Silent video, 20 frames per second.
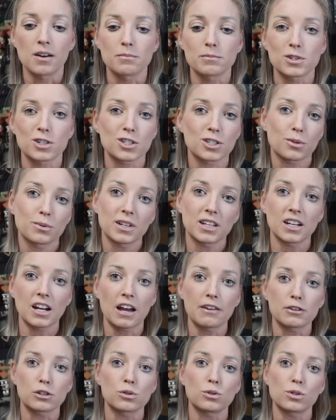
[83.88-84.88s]
just so we can
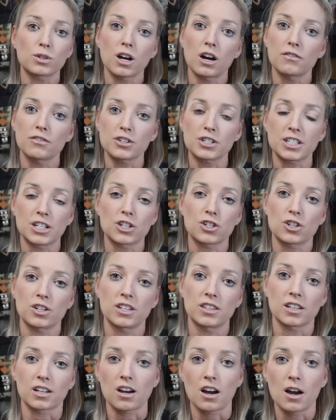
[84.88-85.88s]
have a cool conversation
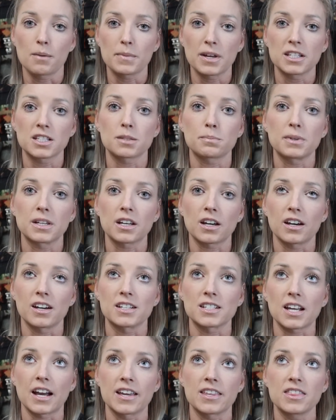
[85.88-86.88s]
in the comments,
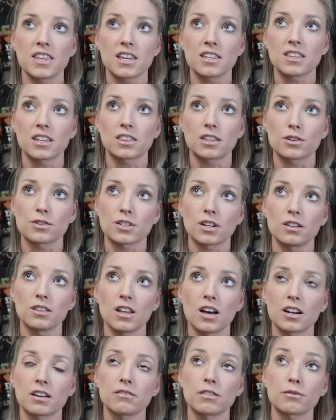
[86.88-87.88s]
because I think that there's a
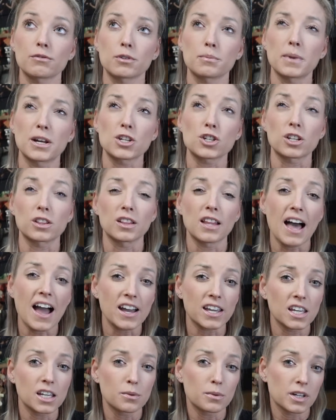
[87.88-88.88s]
lot of information
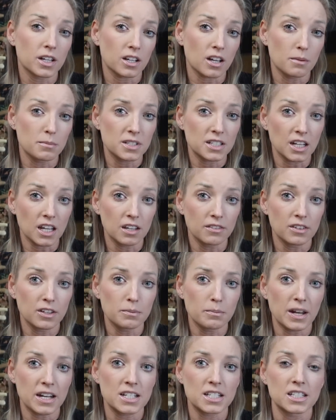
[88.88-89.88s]
lacking when it comes to
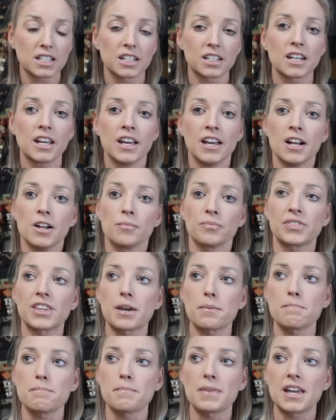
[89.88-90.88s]
avian medicine
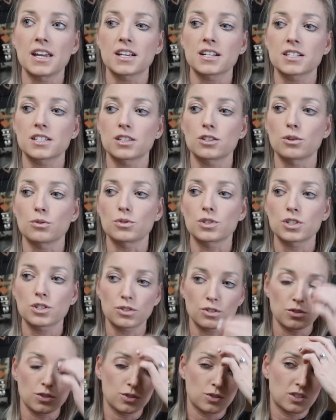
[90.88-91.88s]
that makes
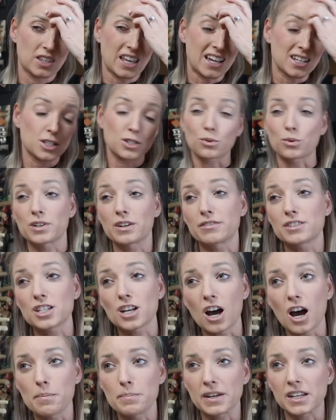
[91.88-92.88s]
that sort of
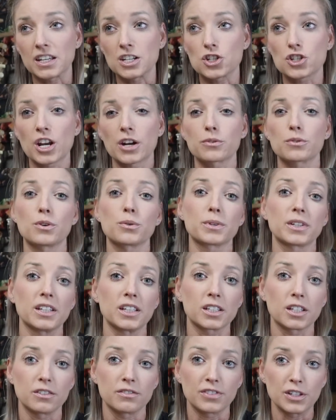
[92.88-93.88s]
topic in general really
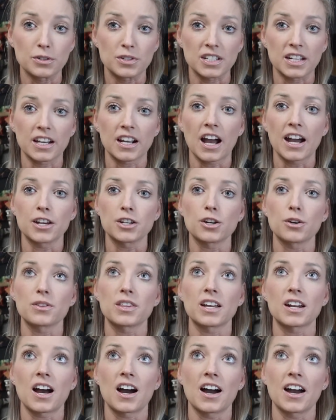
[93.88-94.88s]
confusing. I know
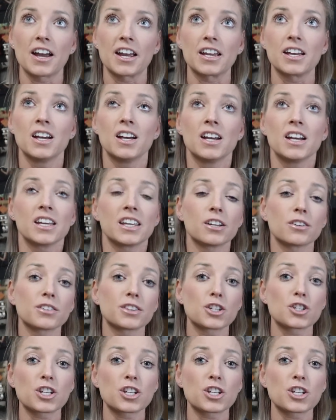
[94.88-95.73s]
that I, here on the